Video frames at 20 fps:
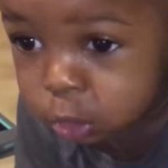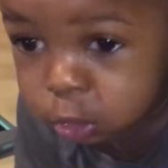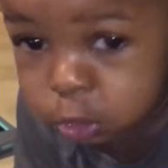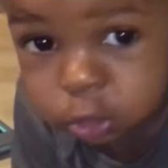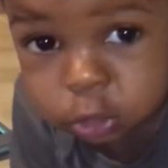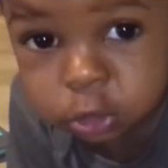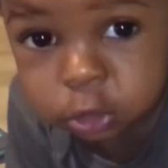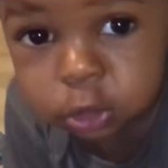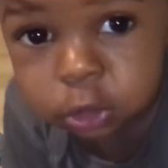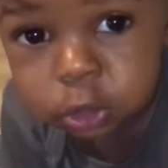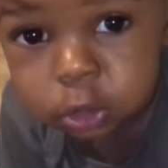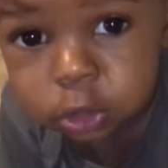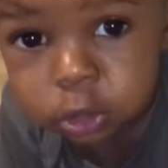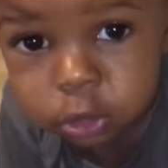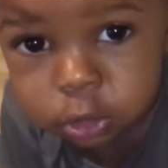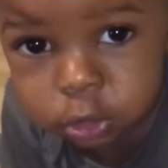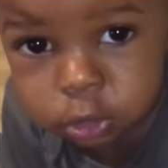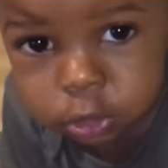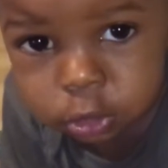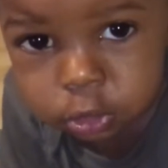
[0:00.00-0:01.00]

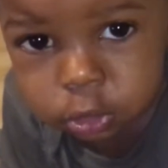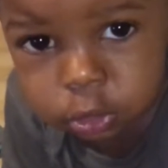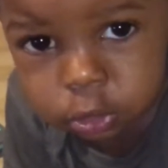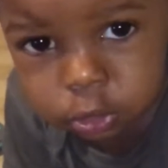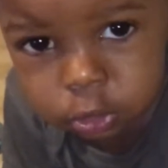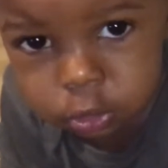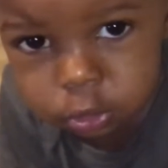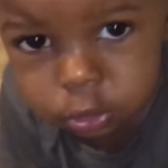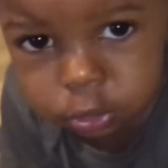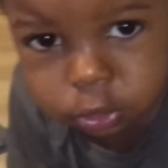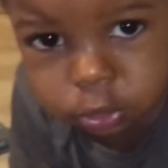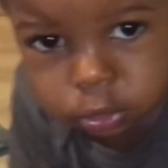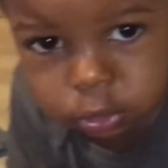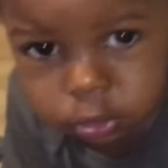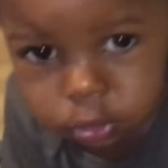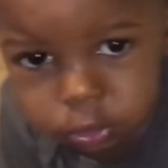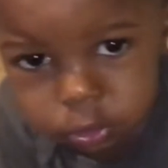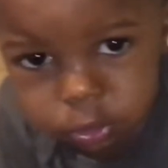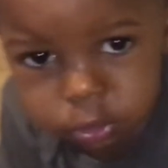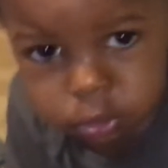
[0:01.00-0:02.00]
Koa, what's
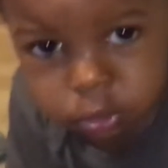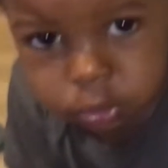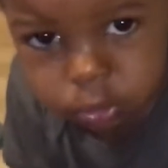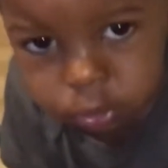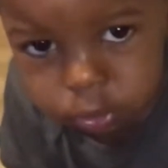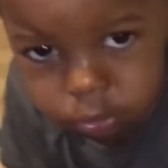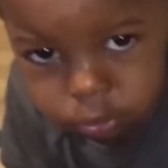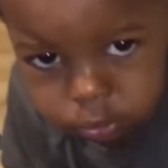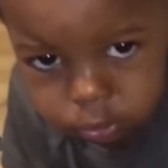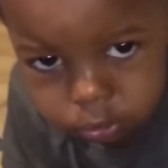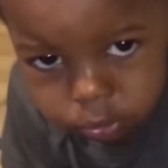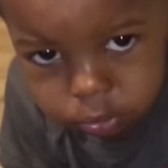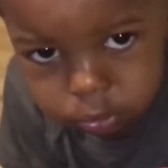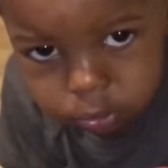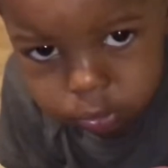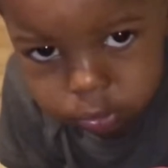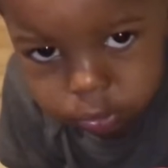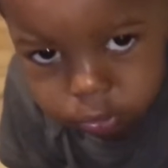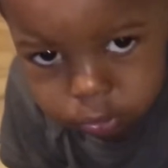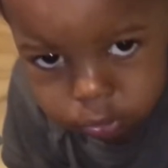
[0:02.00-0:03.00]
going on? Are you
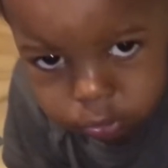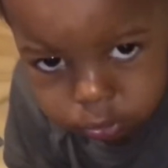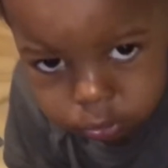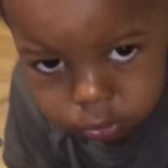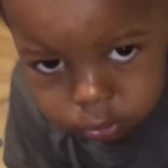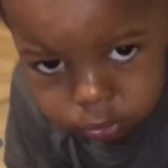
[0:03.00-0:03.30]
itchy?